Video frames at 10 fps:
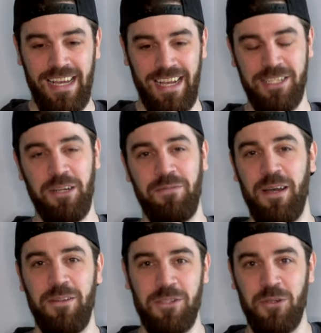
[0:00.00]
I started
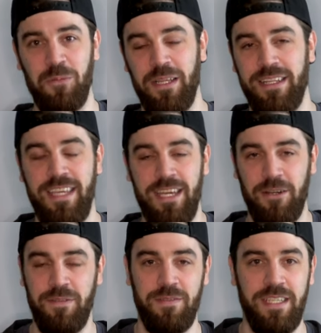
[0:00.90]
following this group of like 10
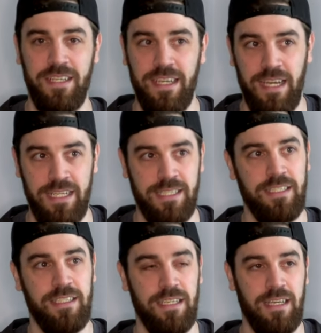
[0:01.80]
or 15 guys
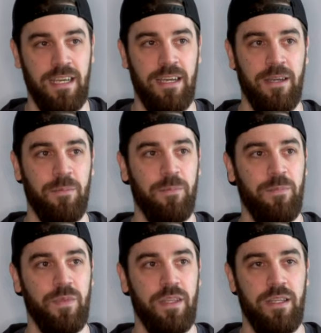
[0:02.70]

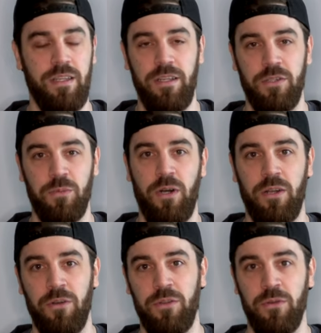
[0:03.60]
and just
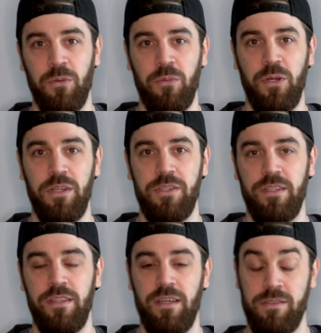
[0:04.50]
wandering through the woods.
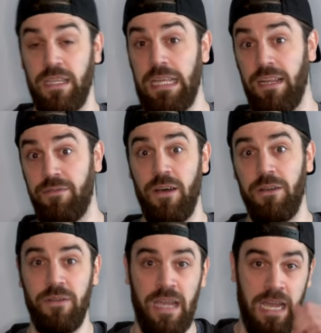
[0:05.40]
And I was like, can I
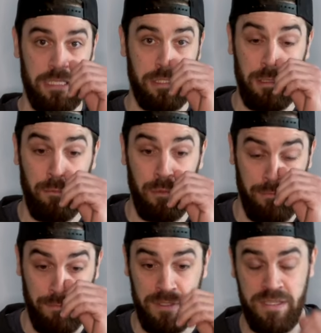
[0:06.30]
follow you guys? And then one
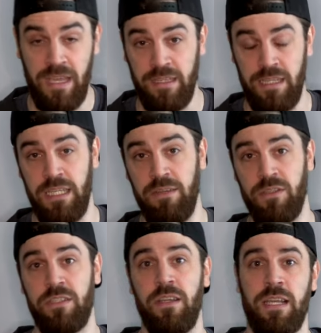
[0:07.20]
of them, this guy, Glenn
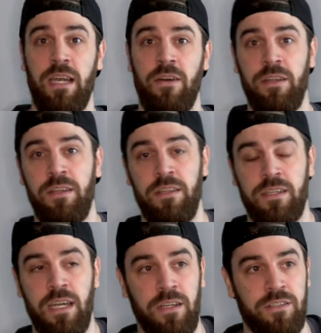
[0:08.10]
Davis, stuck out and
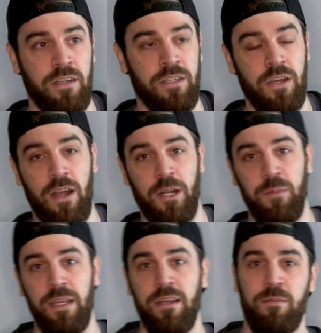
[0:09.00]
kind of started talking to
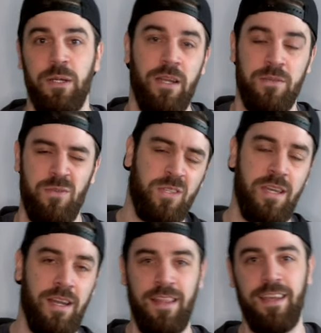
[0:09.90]
me. Everybody else was
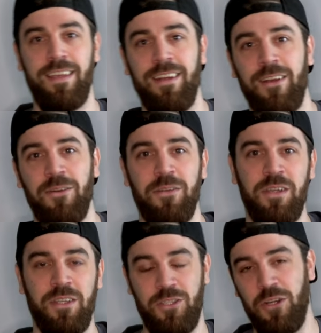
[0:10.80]
kind of like, you know,
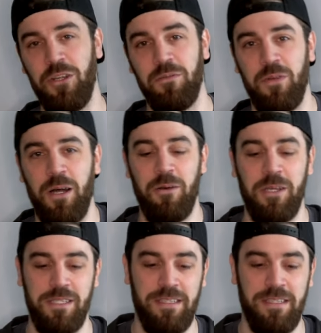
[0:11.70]
sure, you can follow us.